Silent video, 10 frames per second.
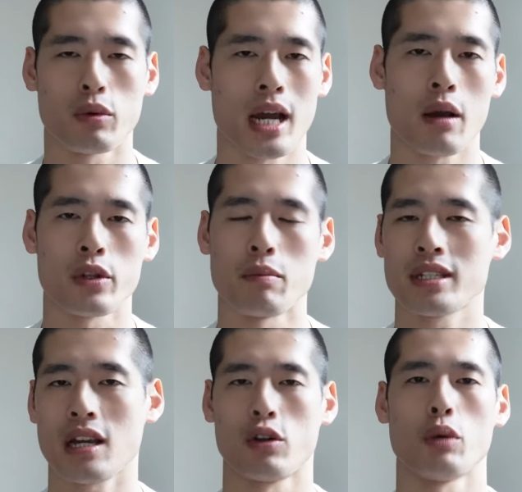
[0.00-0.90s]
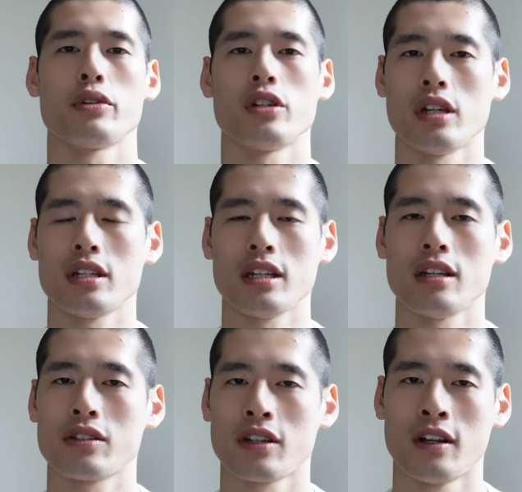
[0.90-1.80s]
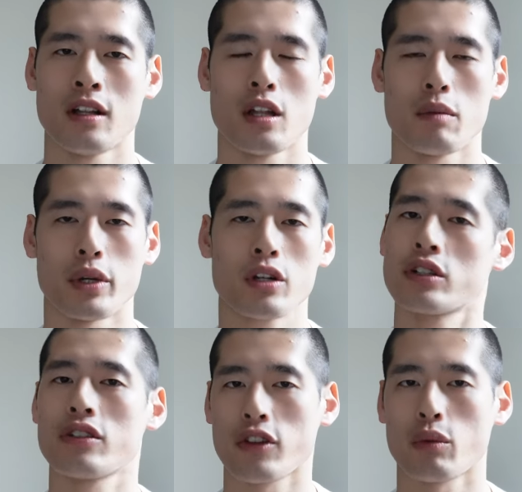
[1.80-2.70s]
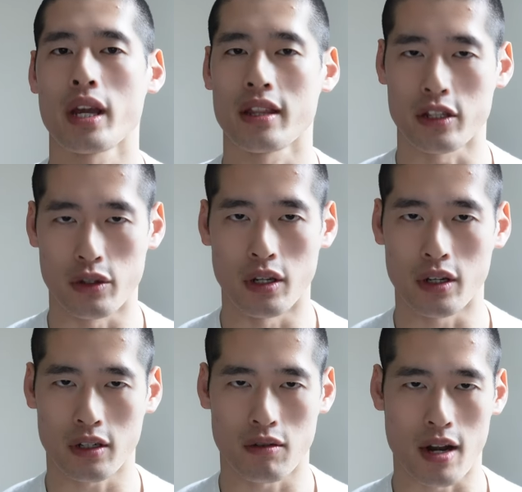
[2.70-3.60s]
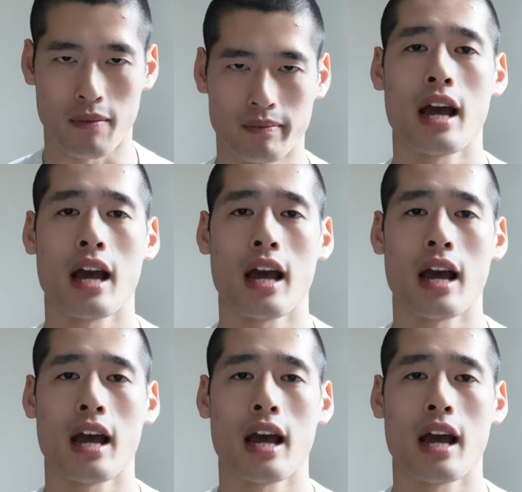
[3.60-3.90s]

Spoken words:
and how you miss out on opportunities because of the way that you look, right?